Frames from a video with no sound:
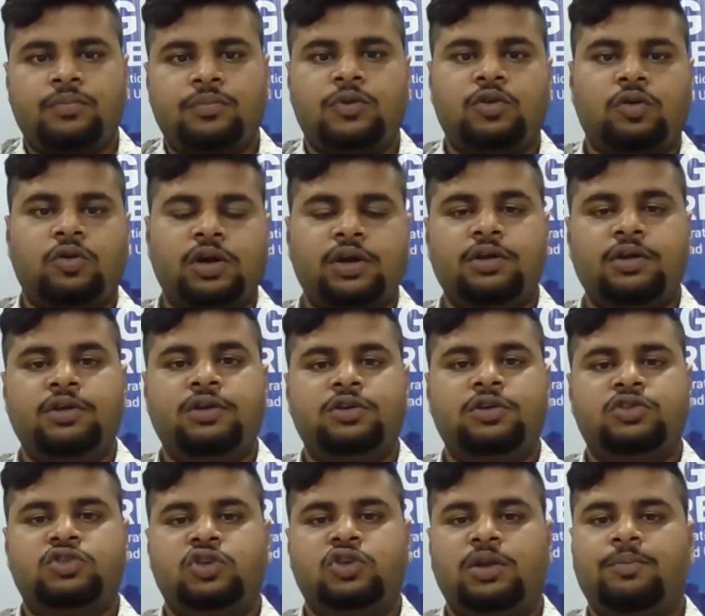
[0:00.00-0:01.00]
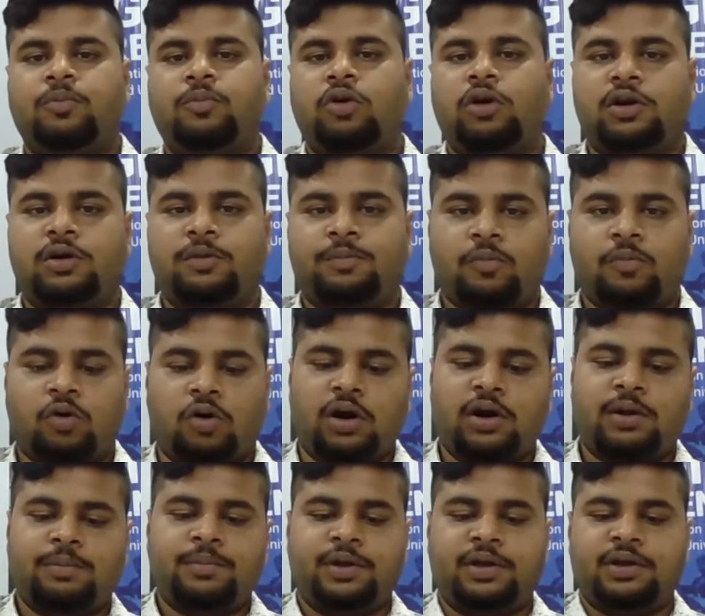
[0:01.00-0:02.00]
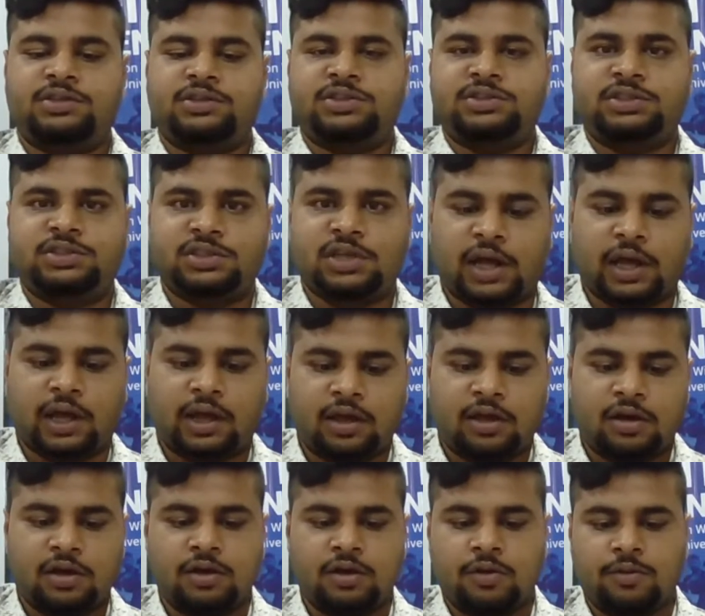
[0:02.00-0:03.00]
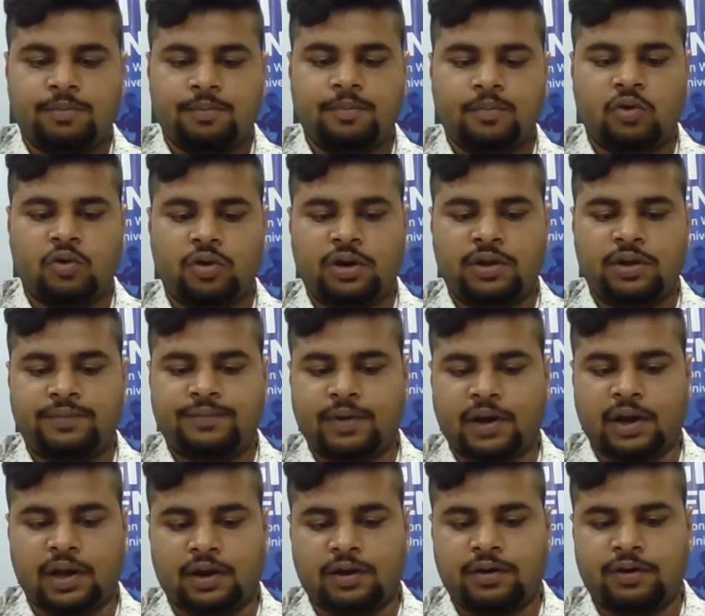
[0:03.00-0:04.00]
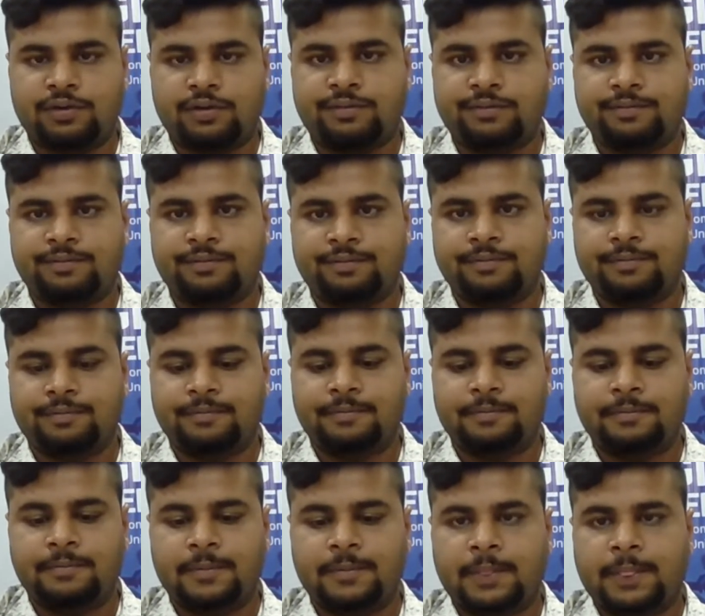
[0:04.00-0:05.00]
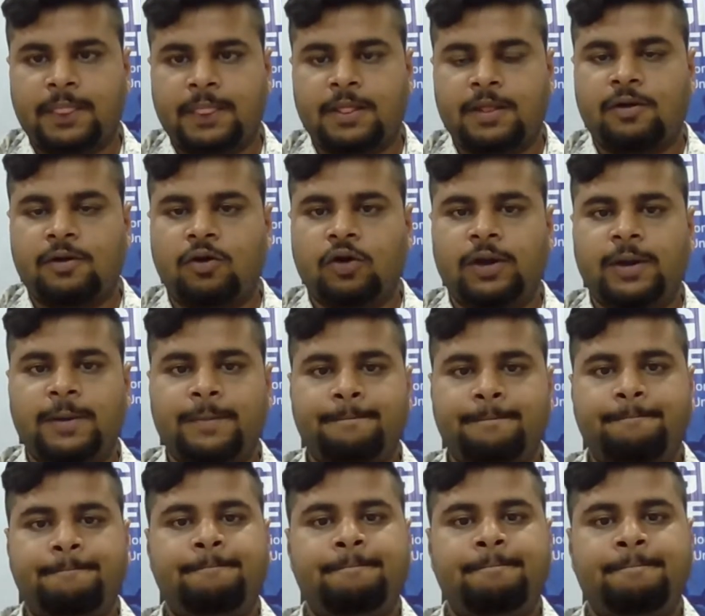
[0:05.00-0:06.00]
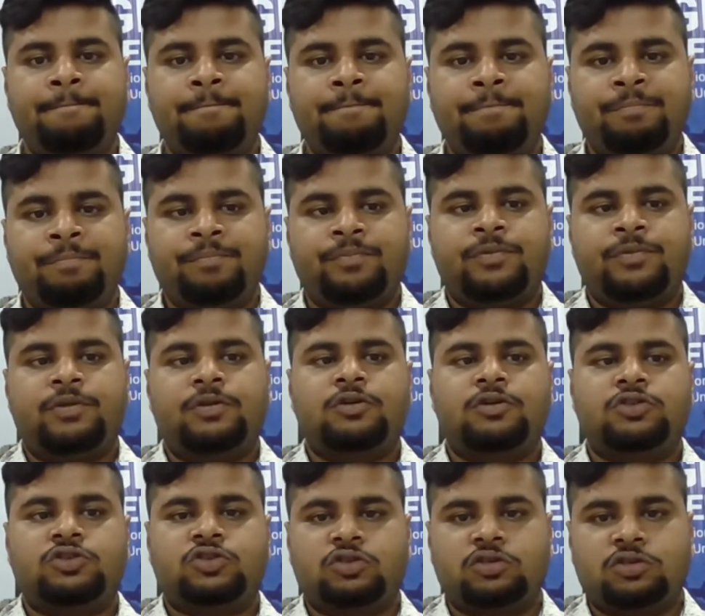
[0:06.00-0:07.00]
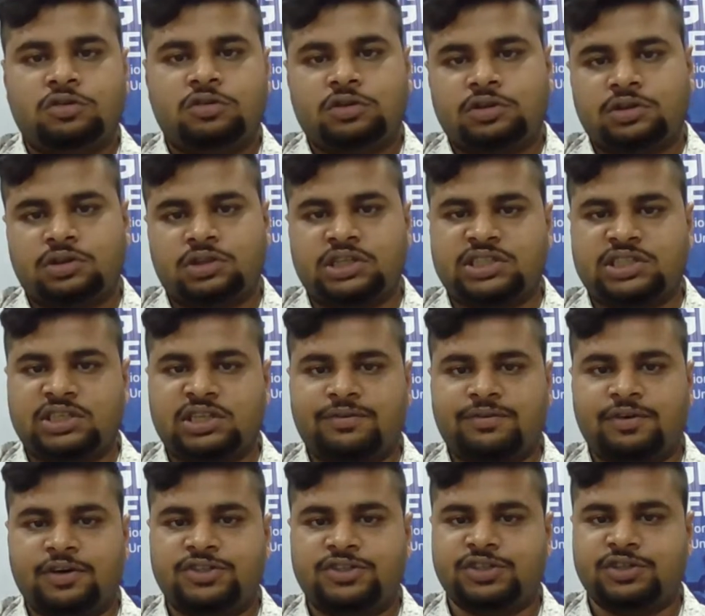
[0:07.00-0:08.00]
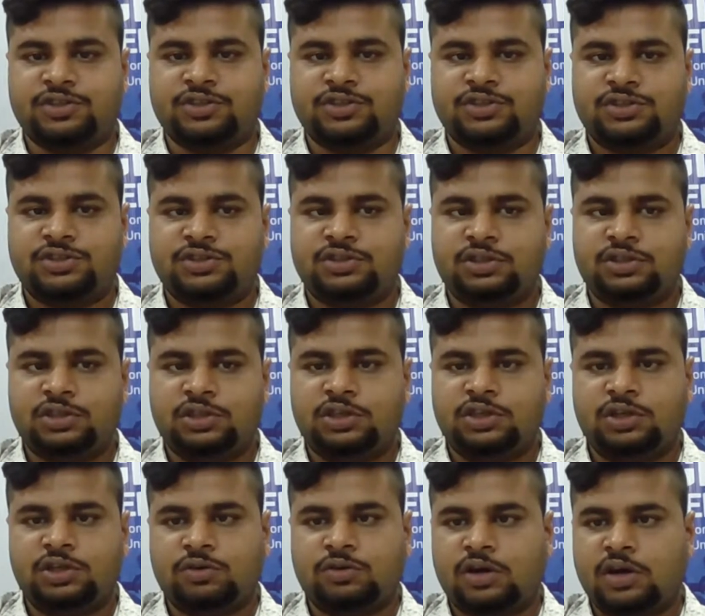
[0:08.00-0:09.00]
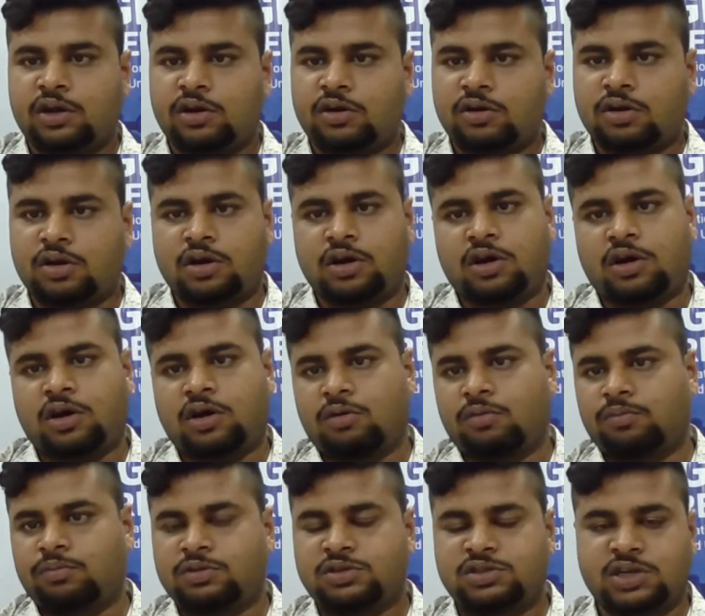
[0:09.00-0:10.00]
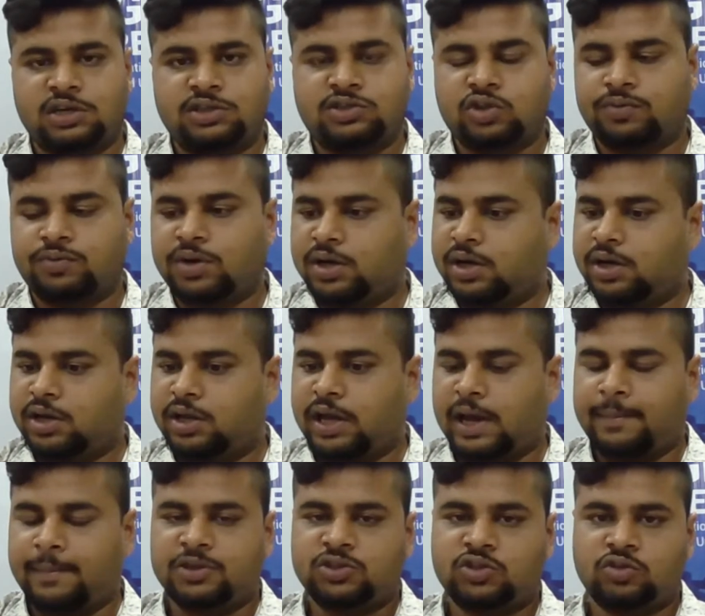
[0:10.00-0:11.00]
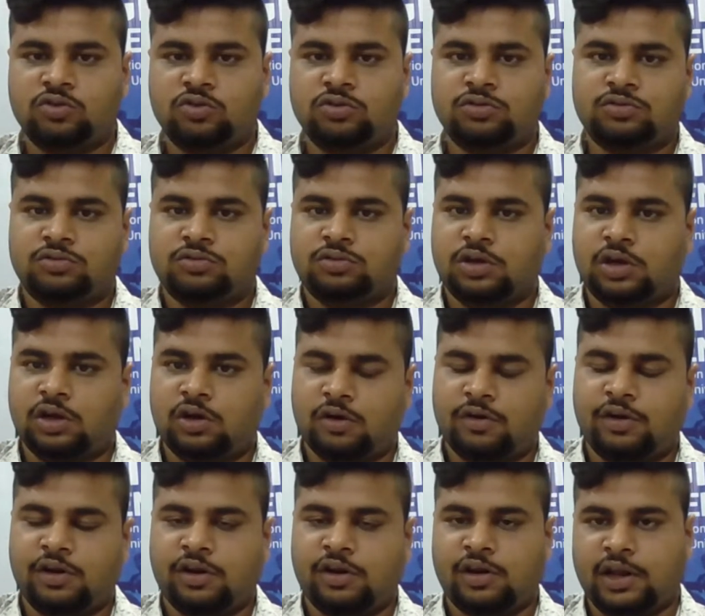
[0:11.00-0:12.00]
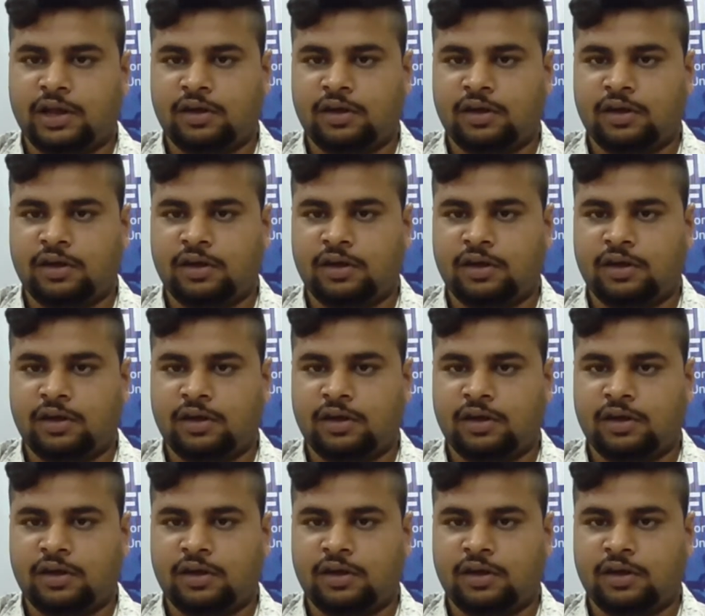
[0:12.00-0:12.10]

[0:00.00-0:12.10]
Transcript: Okay, so the mod means like modified. Okay, so these are the versions. You can search over any Amazon or any